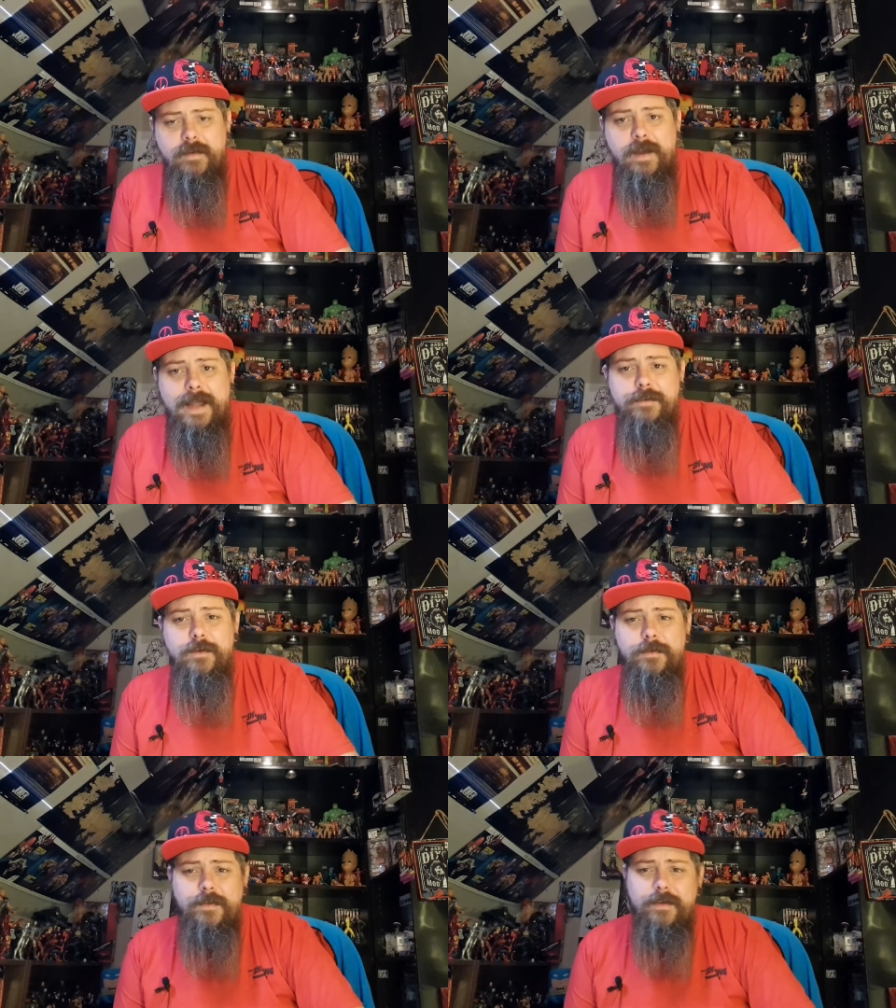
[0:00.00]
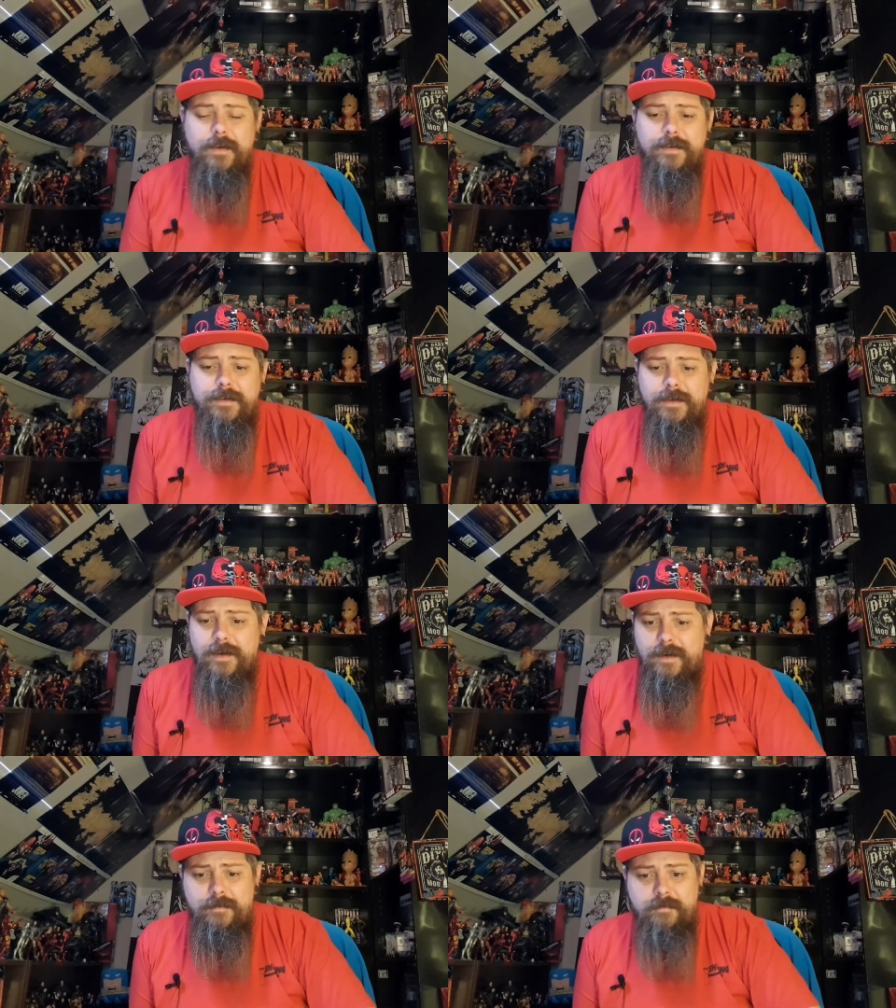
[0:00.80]
hats off to the guy.
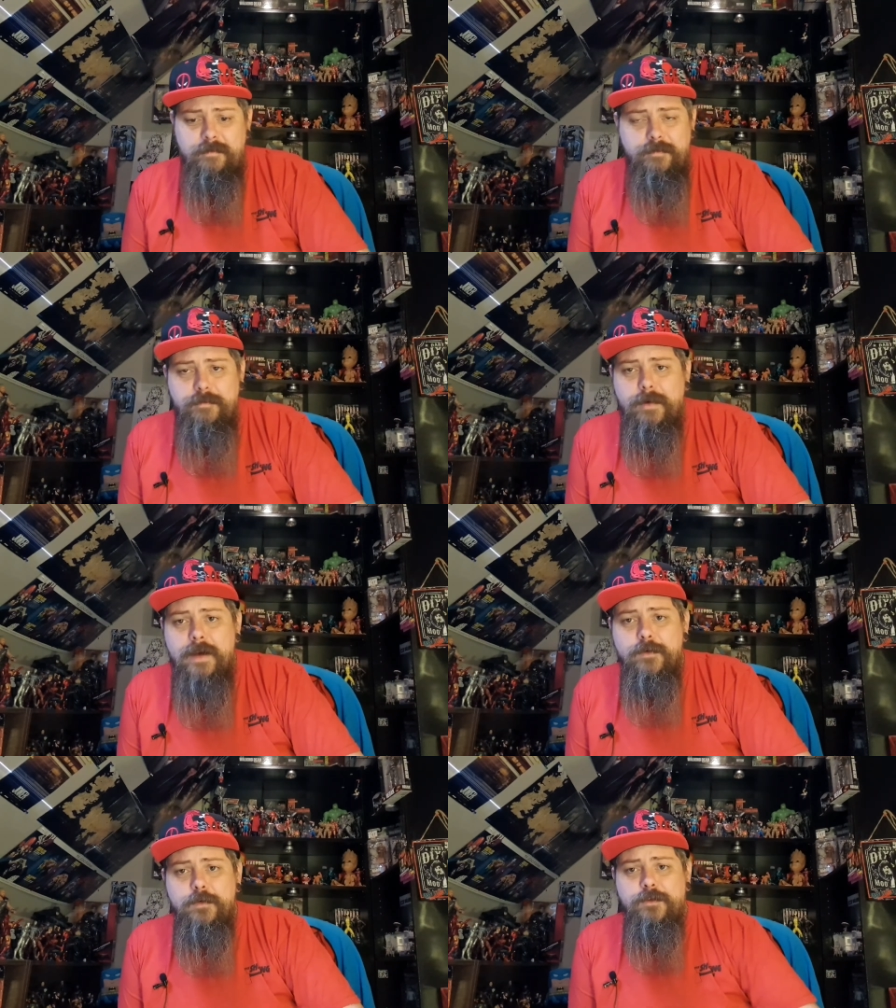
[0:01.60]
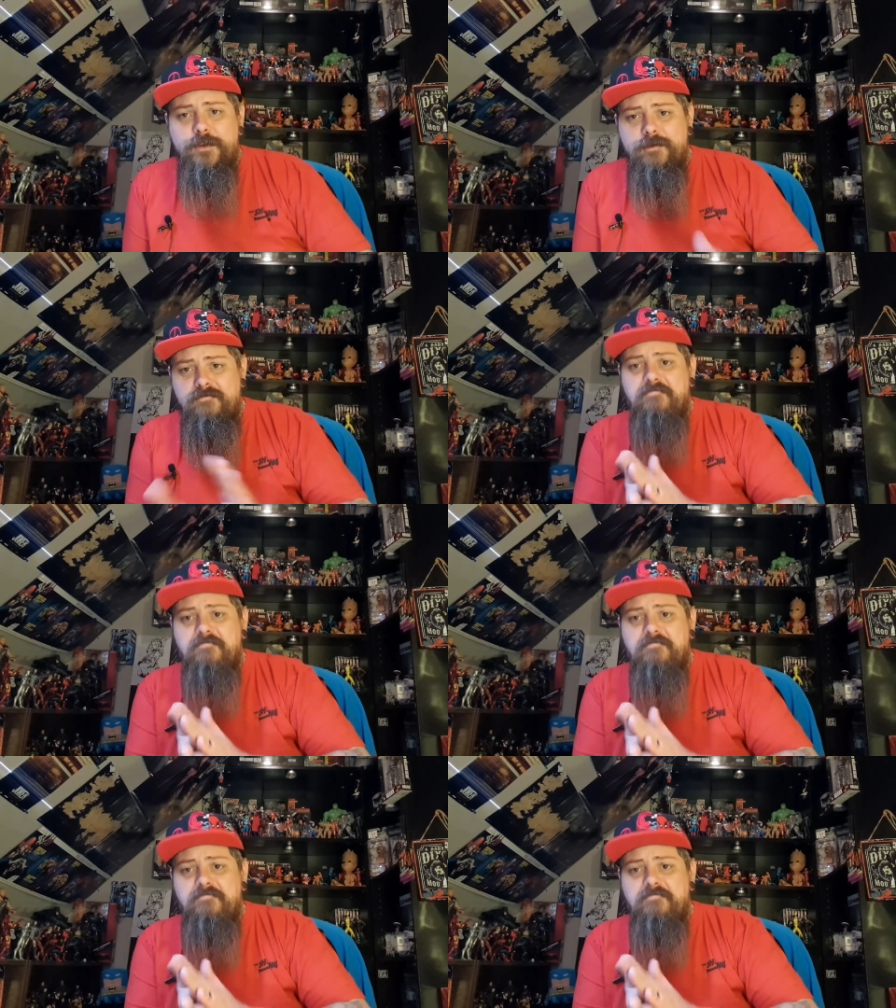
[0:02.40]
Bravo, sir.